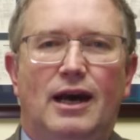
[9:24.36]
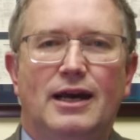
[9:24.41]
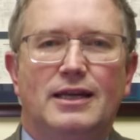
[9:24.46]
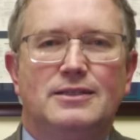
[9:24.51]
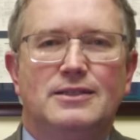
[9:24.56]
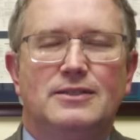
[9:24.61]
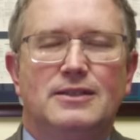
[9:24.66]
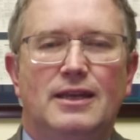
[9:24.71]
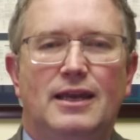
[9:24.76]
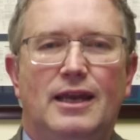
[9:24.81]

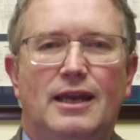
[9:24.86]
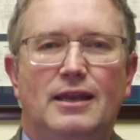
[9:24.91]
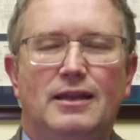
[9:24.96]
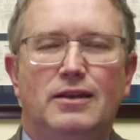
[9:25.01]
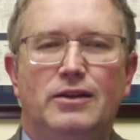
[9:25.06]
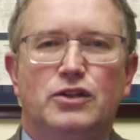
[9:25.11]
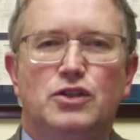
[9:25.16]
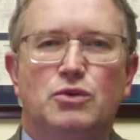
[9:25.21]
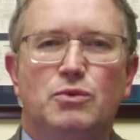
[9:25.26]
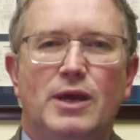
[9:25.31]
I said
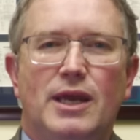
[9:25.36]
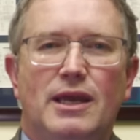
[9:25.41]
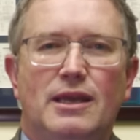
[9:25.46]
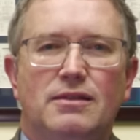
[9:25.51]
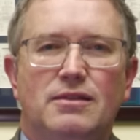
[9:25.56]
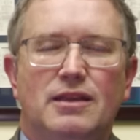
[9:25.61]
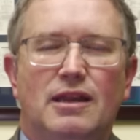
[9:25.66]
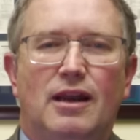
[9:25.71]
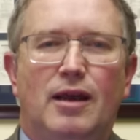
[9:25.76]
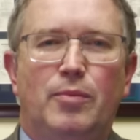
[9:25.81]
in a
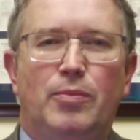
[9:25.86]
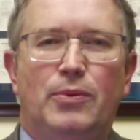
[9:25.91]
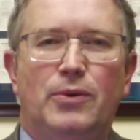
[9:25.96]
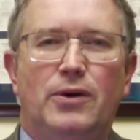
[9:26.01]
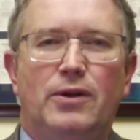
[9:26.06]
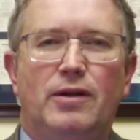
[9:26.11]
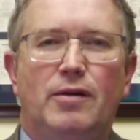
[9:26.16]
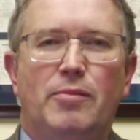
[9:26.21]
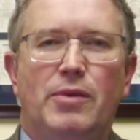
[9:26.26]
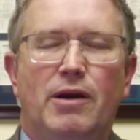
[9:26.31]
tweet that I
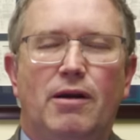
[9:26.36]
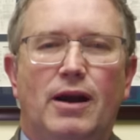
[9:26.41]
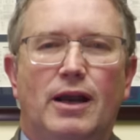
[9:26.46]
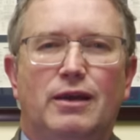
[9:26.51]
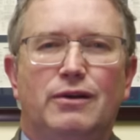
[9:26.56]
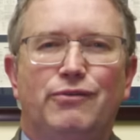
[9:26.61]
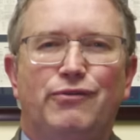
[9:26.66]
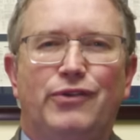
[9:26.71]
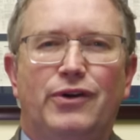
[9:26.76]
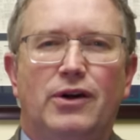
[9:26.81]
put
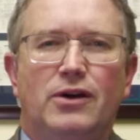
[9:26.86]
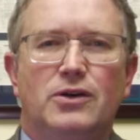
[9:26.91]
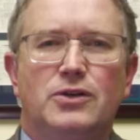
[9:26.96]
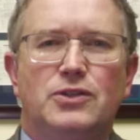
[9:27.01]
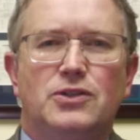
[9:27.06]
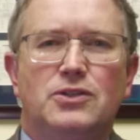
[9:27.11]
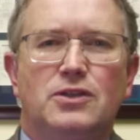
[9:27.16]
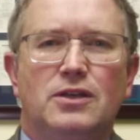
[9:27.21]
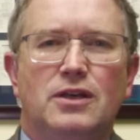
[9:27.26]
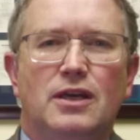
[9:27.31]
America
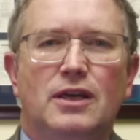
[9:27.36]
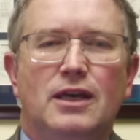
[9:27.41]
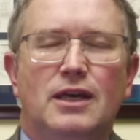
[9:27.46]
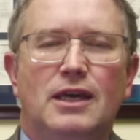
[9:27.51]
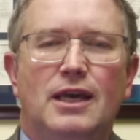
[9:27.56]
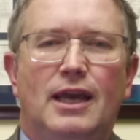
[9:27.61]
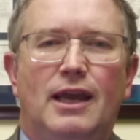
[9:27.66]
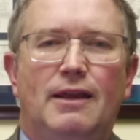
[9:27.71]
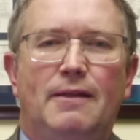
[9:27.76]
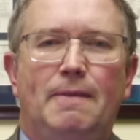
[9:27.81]
first,
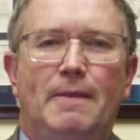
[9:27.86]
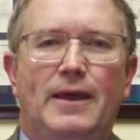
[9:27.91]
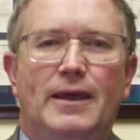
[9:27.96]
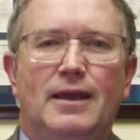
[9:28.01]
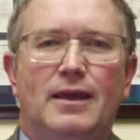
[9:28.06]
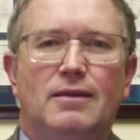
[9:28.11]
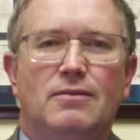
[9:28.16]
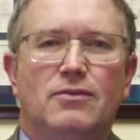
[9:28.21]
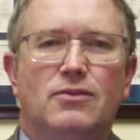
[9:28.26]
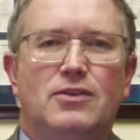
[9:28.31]
and
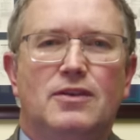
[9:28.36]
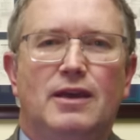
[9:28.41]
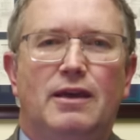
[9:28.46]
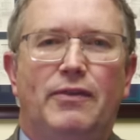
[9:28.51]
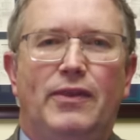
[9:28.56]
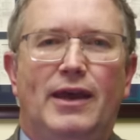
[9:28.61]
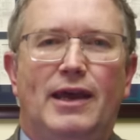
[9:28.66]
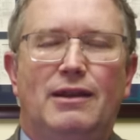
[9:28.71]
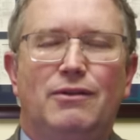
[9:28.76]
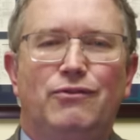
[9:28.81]
they
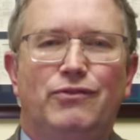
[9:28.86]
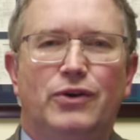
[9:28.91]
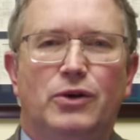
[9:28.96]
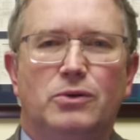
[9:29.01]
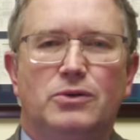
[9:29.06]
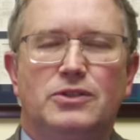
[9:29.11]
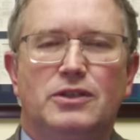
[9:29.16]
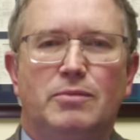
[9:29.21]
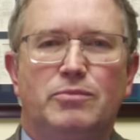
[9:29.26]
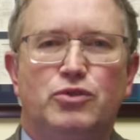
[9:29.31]
said that
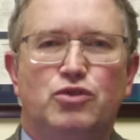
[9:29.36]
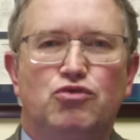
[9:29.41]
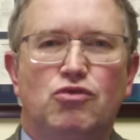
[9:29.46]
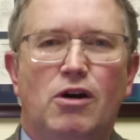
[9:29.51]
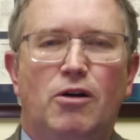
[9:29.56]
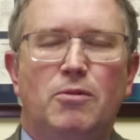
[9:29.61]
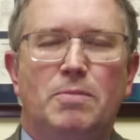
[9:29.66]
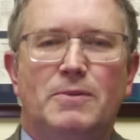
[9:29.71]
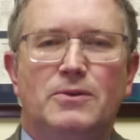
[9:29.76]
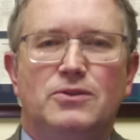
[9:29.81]
invoked some
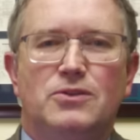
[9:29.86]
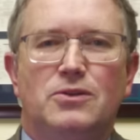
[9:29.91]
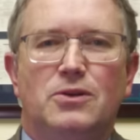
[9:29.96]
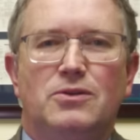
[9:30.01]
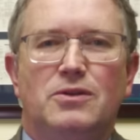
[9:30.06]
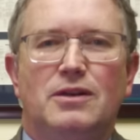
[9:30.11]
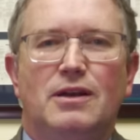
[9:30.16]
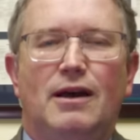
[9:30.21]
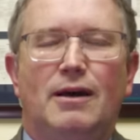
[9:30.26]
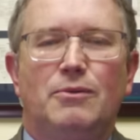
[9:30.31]
trope and
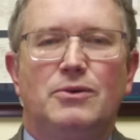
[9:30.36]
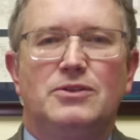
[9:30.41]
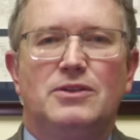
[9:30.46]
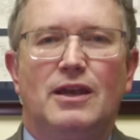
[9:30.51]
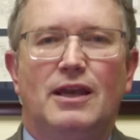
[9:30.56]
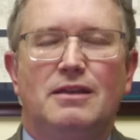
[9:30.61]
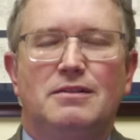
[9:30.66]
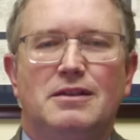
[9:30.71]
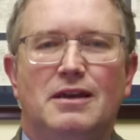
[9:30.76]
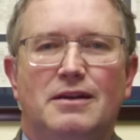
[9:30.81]
so that I was
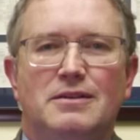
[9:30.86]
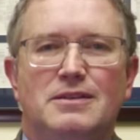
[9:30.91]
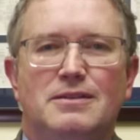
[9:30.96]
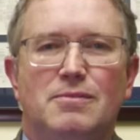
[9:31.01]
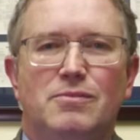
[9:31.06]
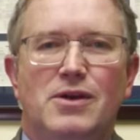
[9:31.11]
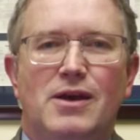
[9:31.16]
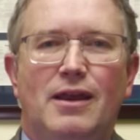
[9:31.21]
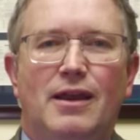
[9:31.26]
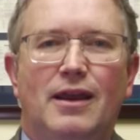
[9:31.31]

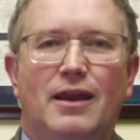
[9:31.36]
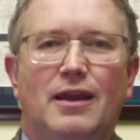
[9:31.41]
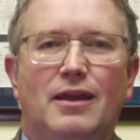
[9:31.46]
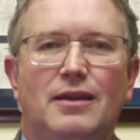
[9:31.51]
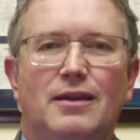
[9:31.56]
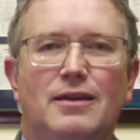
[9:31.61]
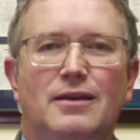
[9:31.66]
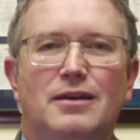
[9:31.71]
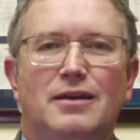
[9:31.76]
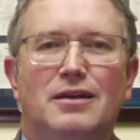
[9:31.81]

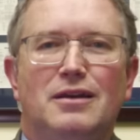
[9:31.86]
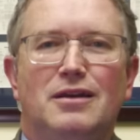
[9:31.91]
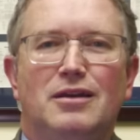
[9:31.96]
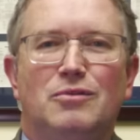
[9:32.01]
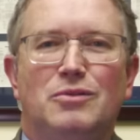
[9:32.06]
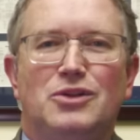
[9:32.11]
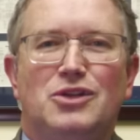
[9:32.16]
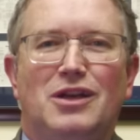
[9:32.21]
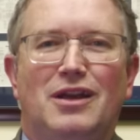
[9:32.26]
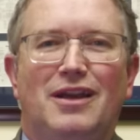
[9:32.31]
anti-Semitic,
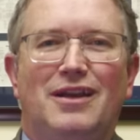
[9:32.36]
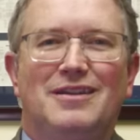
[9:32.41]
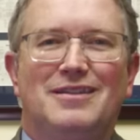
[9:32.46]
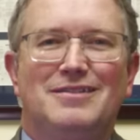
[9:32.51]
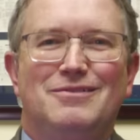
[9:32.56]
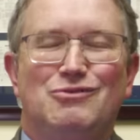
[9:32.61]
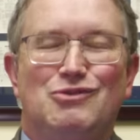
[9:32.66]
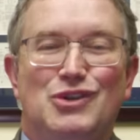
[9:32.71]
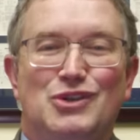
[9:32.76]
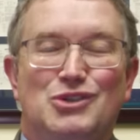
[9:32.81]
which I
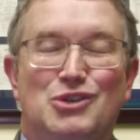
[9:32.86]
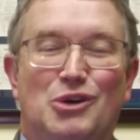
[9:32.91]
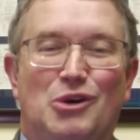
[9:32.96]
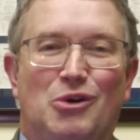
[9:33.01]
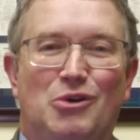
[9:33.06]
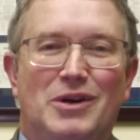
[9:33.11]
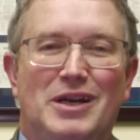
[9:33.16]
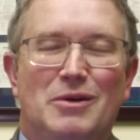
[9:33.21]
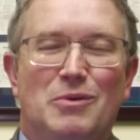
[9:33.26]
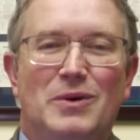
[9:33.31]

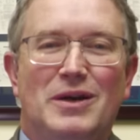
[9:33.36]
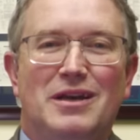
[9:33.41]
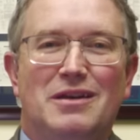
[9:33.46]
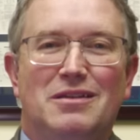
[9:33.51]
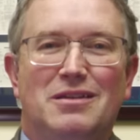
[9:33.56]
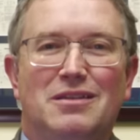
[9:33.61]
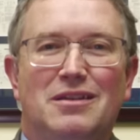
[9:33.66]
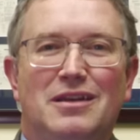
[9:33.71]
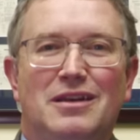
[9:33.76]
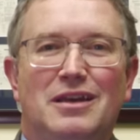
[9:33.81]
disagree
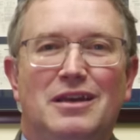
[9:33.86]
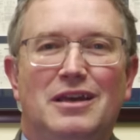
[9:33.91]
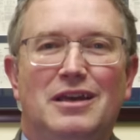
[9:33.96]
with.